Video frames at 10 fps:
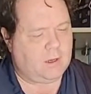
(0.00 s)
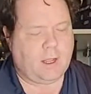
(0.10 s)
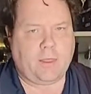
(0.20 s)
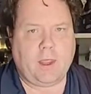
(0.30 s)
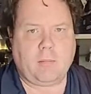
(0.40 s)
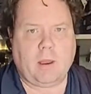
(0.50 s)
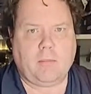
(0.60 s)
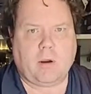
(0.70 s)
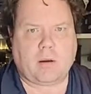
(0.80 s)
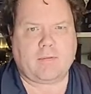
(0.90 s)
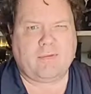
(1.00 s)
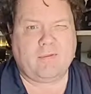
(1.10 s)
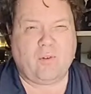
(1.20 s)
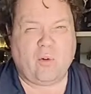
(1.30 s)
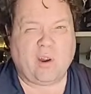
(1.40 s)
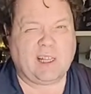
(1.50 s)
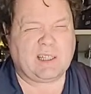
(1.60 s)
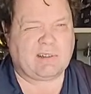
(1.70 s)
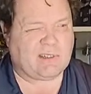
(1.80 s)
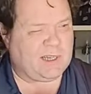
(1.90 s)
I think my Mark
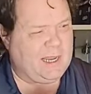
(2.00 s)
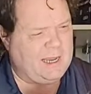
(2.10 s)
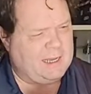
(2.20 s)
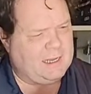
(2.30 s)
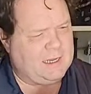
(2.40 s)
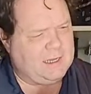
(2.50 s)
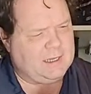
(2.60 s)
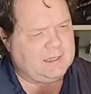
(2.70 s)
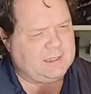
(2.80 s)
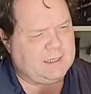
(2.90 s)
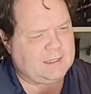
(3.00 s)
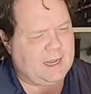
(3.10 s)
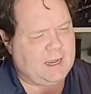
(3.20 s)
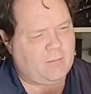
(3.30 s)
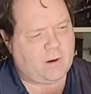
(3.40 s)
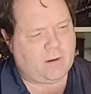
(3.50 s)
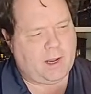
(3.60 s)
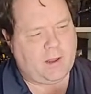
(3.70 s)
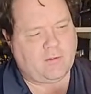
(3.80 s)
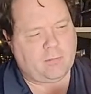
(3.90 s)
43 does that, where
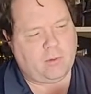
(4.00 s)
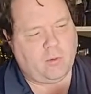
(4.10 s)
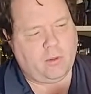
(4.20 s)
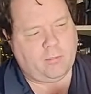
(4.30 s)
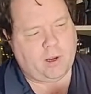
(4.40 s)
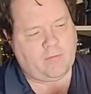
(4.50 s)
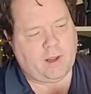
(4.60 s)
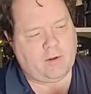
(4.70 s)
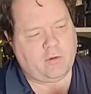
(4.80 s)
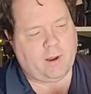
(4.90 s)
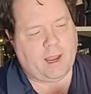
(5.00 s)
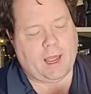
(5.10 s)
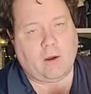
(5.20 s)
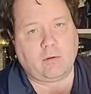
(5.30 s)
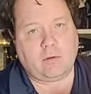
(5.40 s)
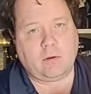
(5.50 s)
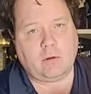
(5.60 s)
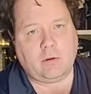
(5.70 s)
as you pull the butterfly joint out,